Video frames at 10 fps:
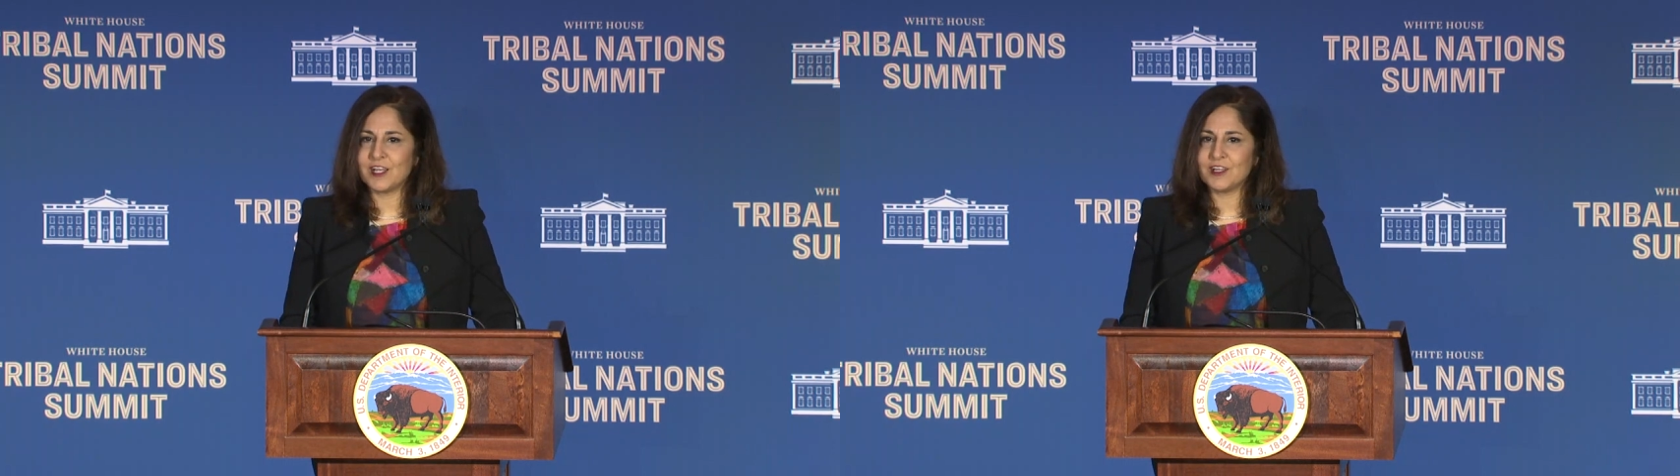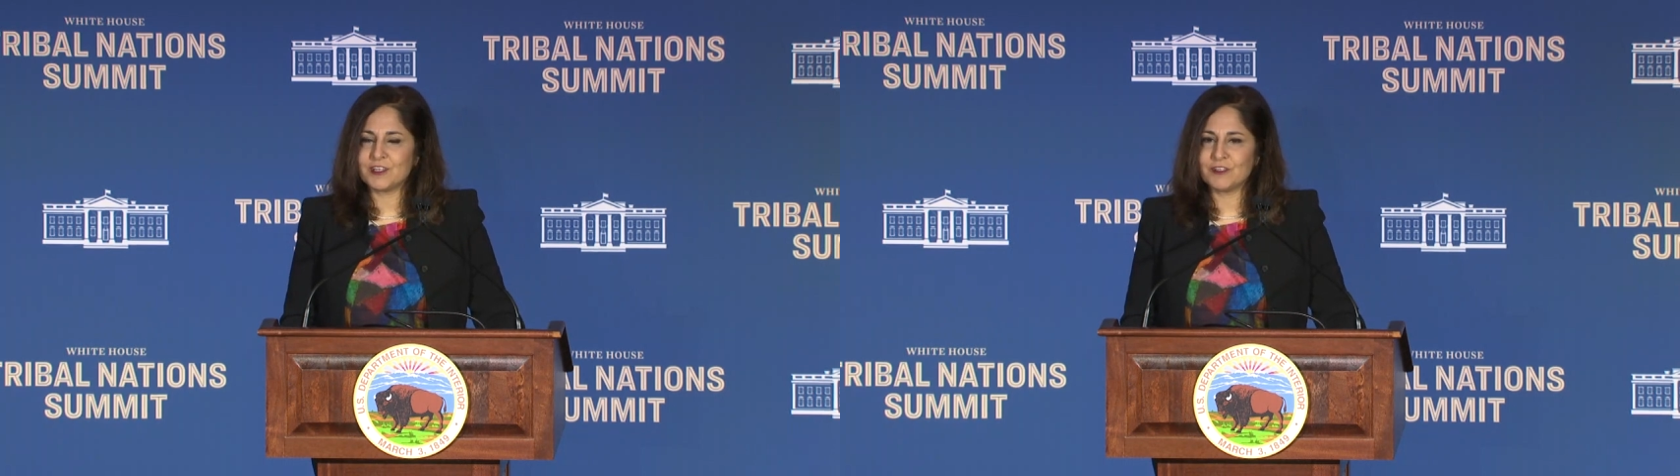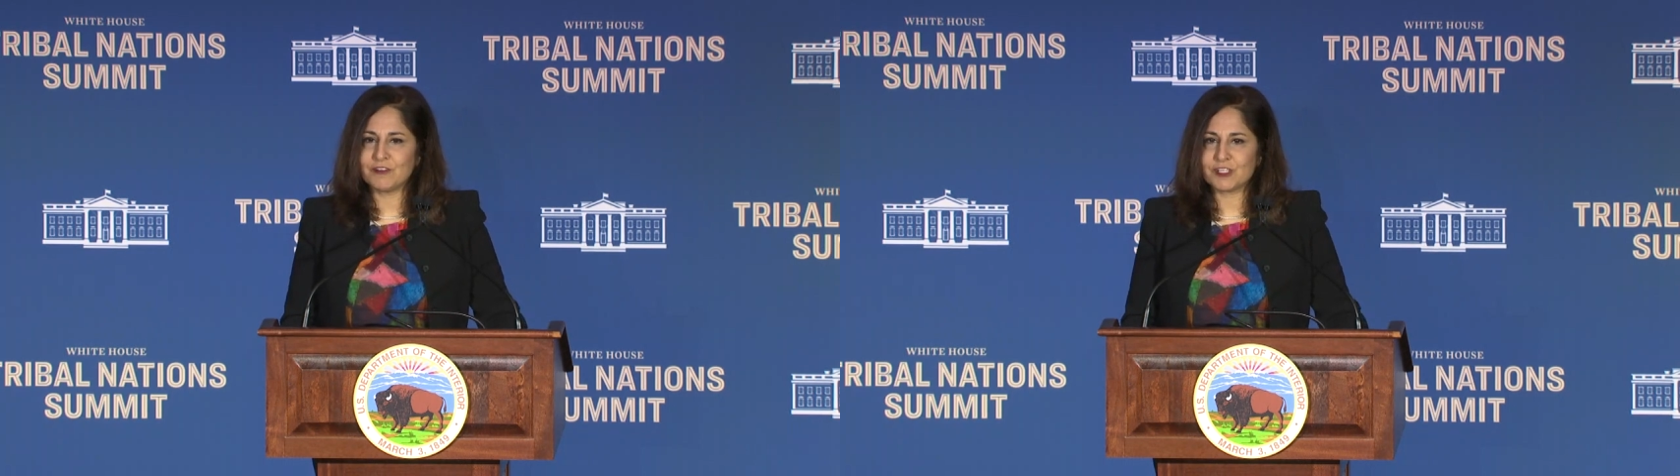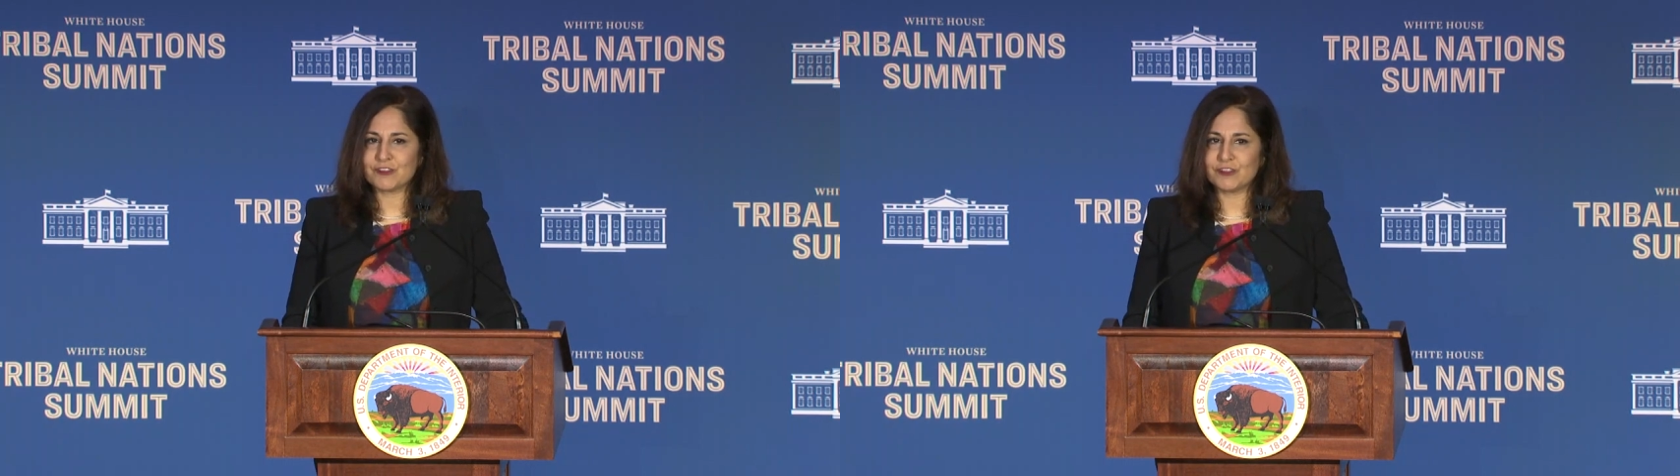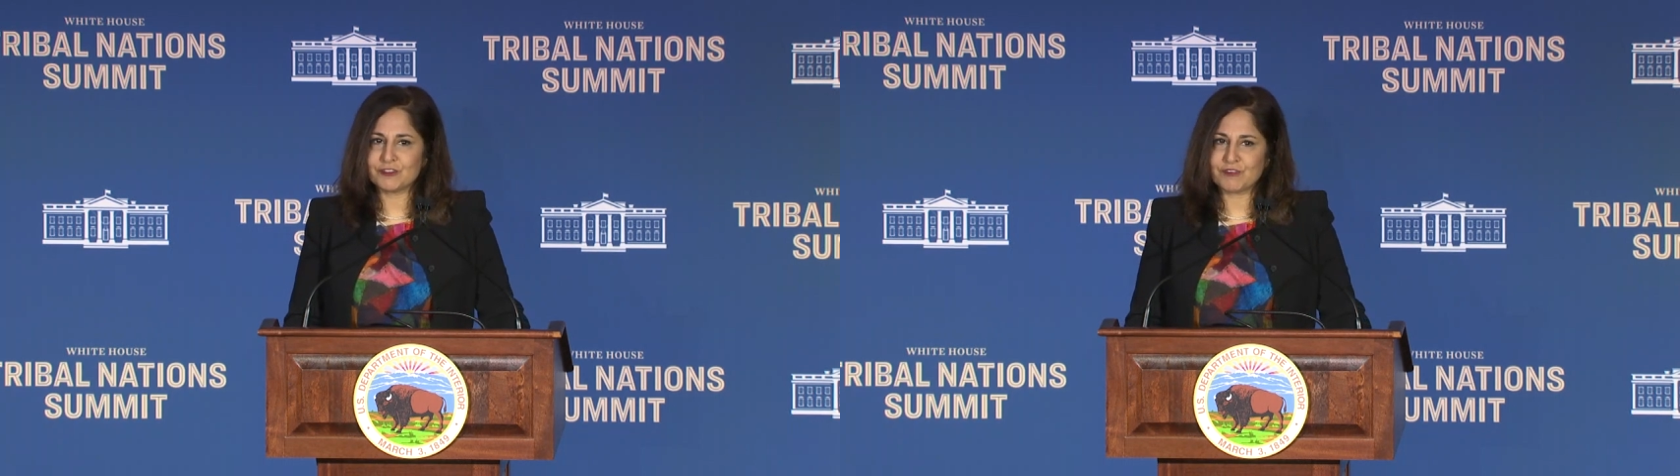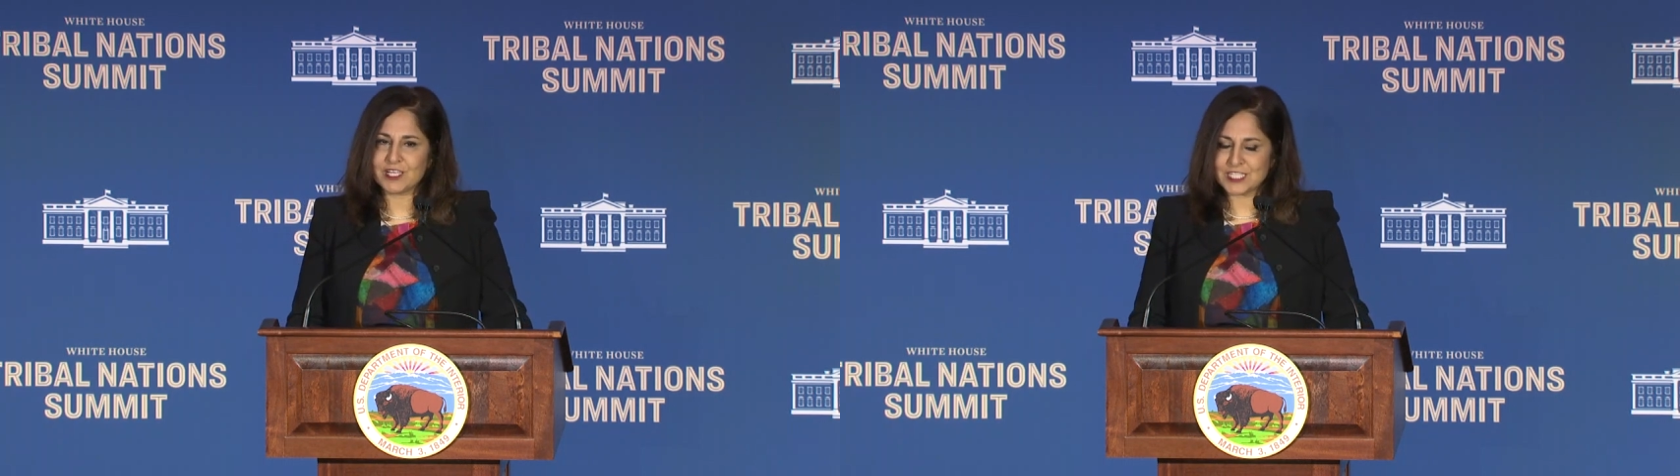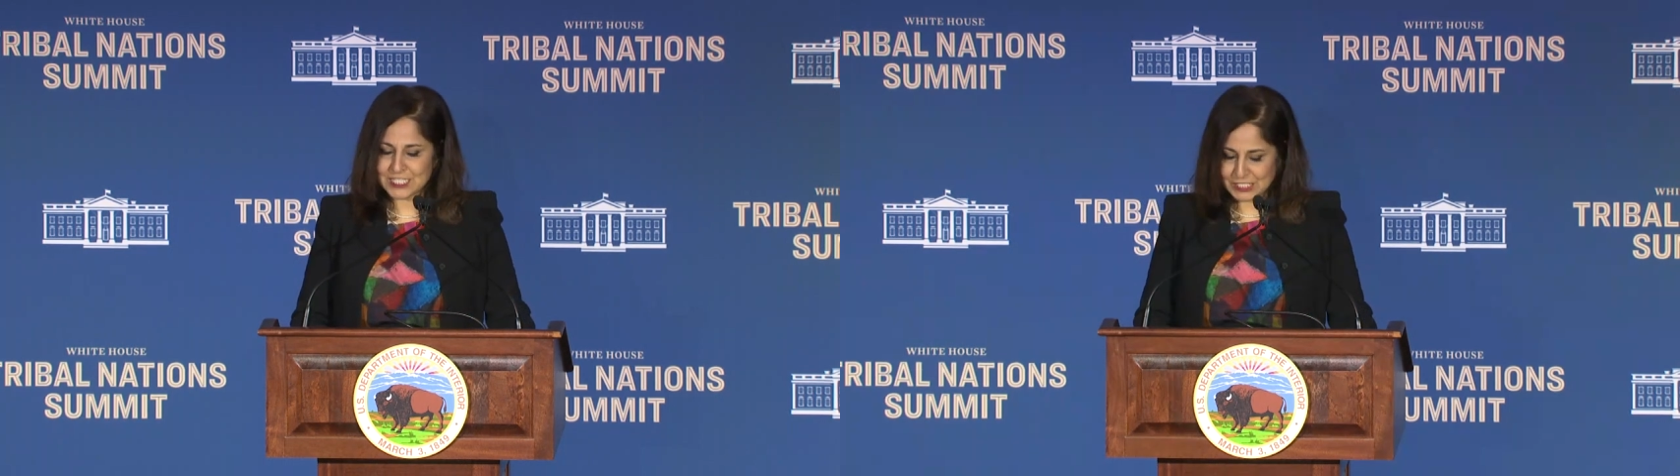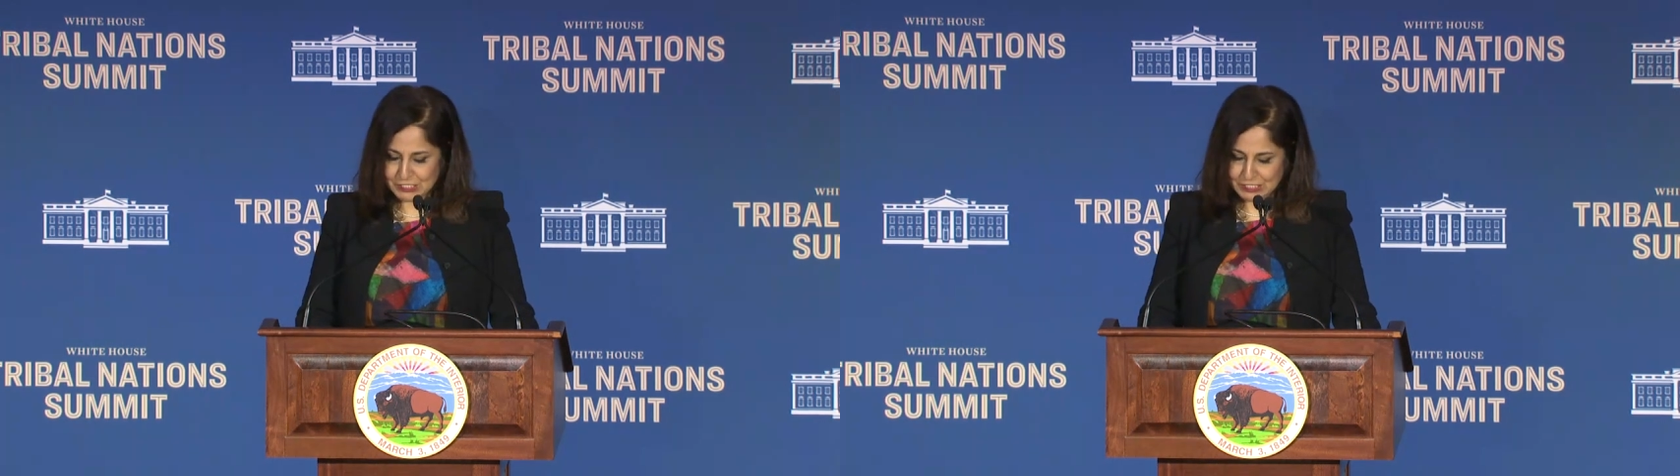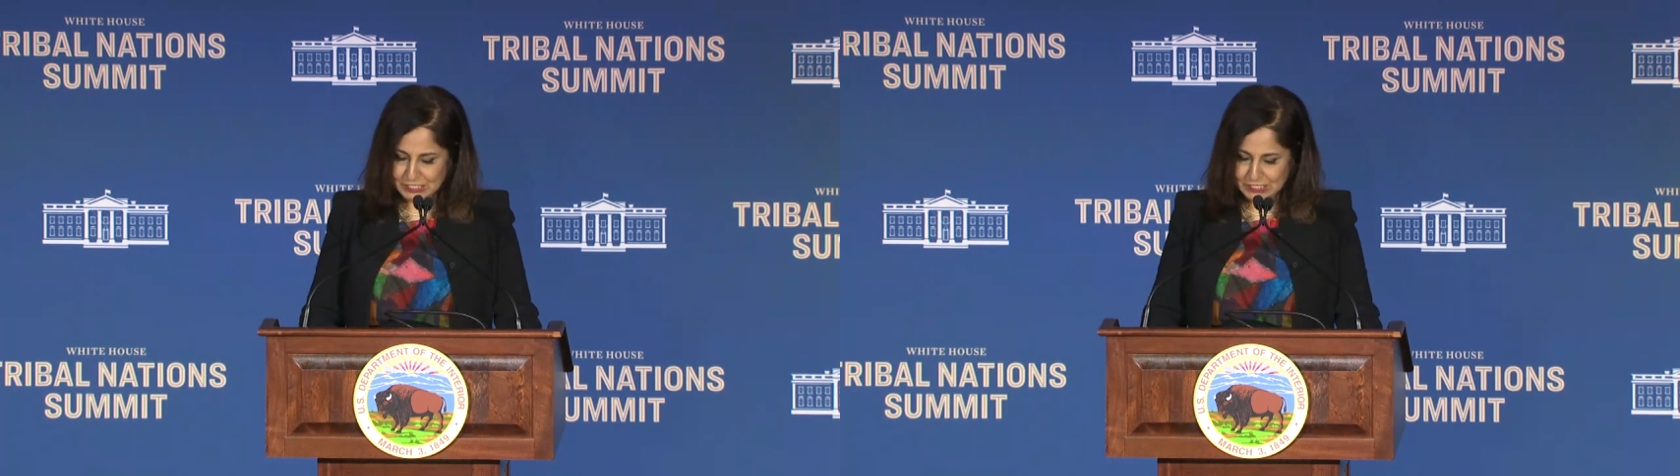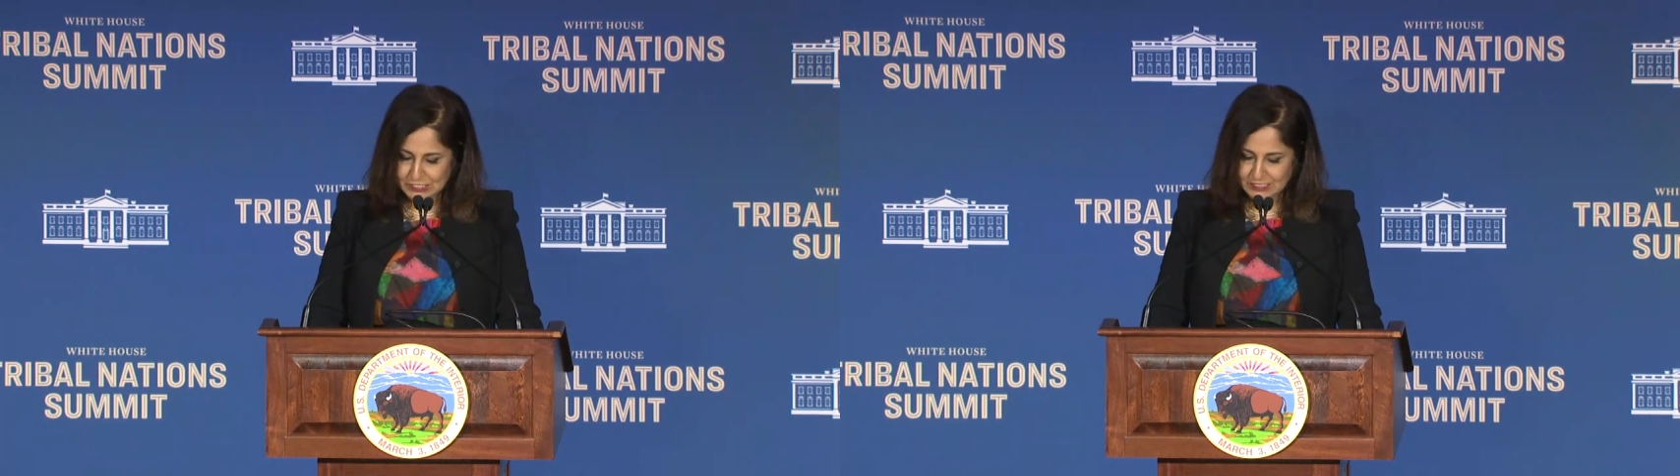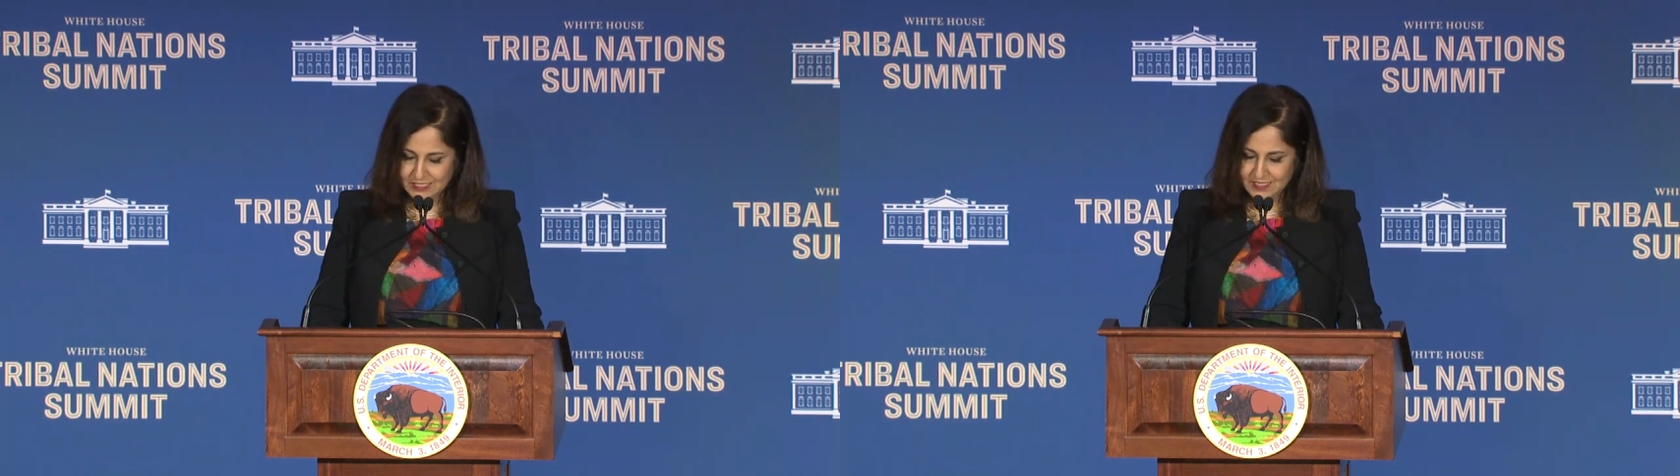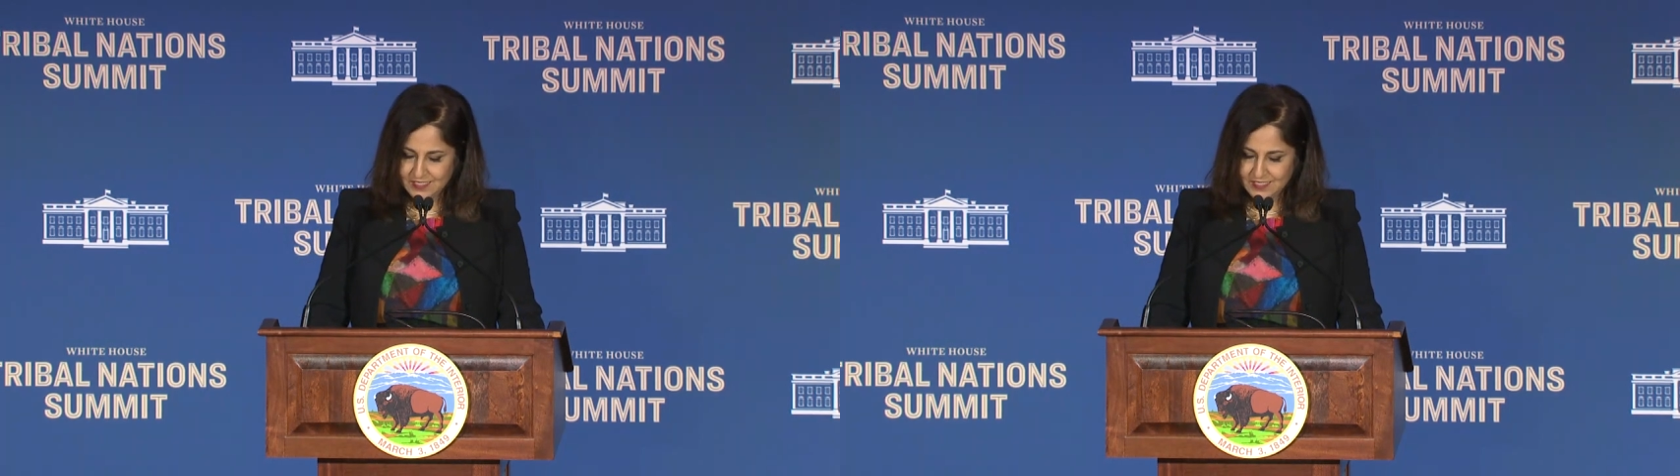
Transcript: con congressional threats year to year,